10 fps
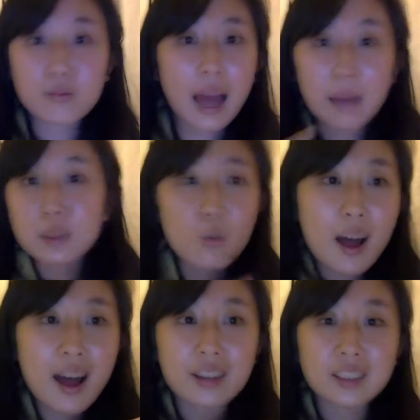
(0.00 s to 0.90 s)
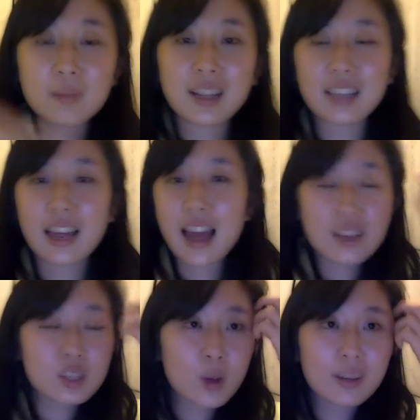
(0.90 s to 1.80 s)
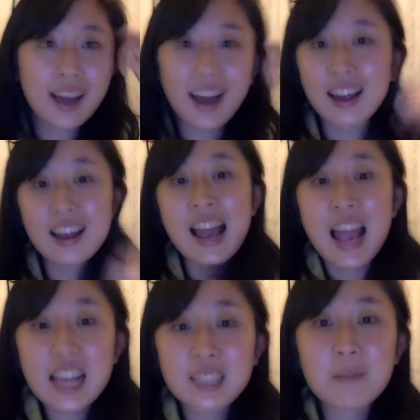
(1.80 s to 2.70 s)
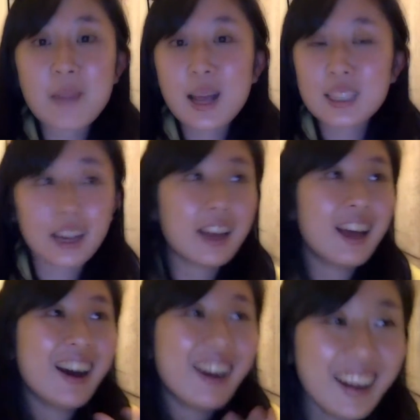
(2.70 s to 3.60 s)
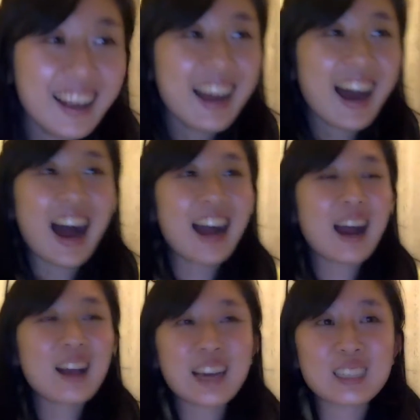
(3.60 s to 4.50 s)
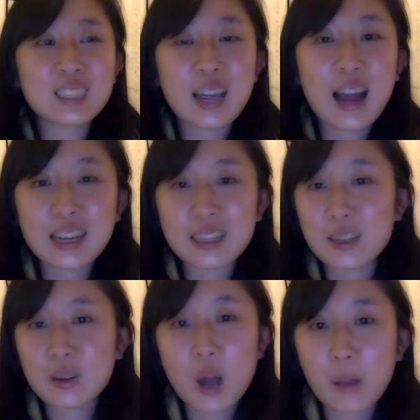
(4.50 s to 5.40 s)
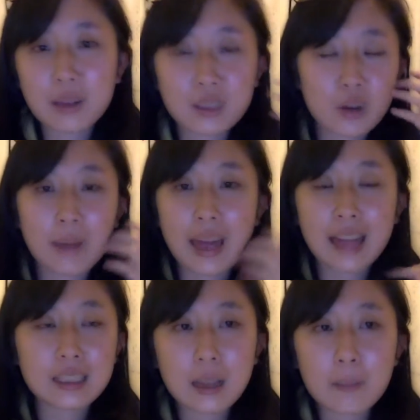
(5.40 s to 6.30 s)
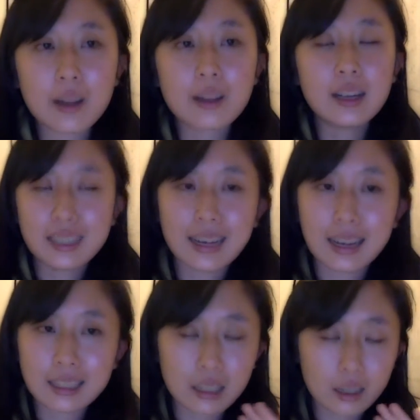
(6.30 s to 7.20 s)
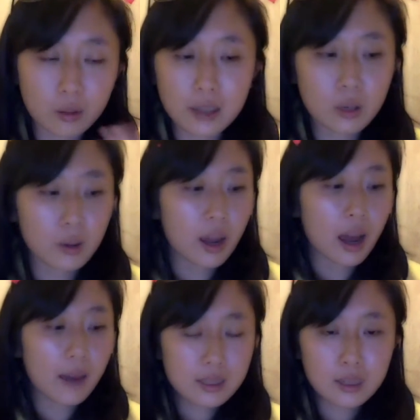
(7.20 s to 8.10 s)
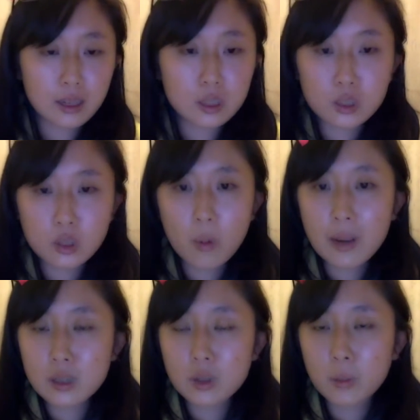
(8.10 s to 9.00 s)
episode 1, something like that. And so yeah, it's amazing. I can say I can talk about this drama endlessly, but yeah, it's great. So I would say there's so many